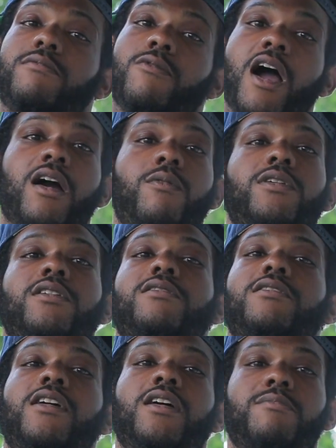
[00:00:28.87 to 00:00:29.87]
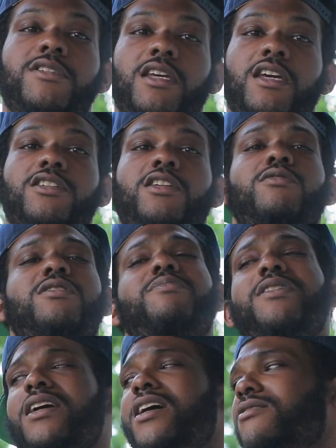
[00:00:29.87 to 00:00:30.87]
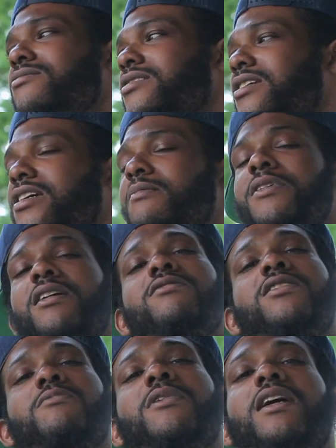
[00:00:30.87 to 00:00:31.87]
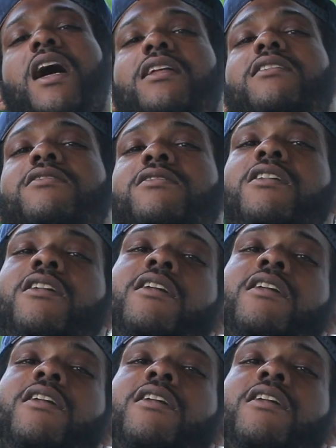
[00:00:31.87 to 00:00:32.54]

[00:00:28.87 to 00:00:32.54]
Rock with us, you know what I'm saying? Salute to PLG. PLG, we got us.